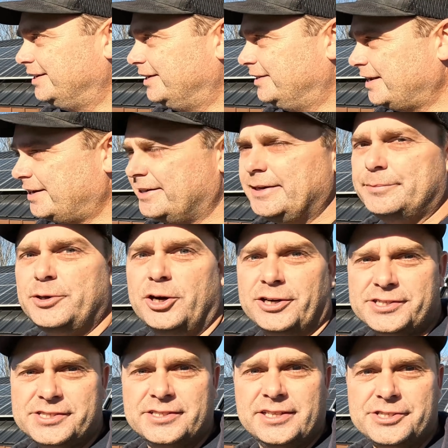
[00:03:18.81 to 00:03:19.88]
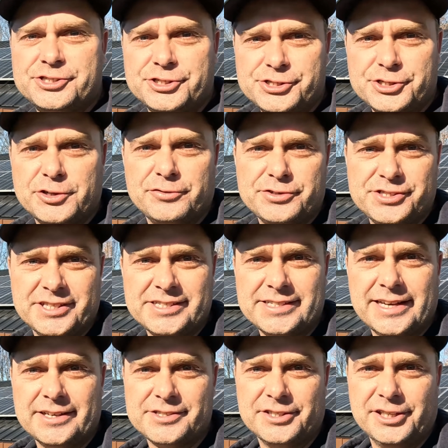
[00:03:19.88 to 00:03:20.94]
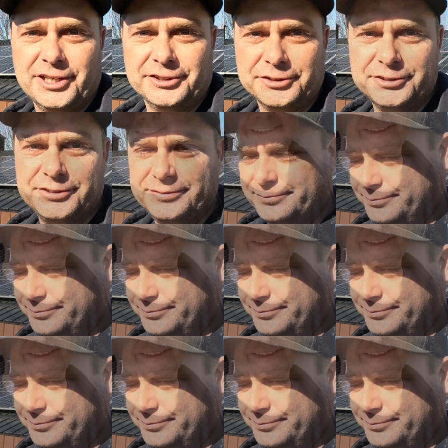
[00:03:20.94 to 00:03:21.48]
and that ended up costing us just over $6,000.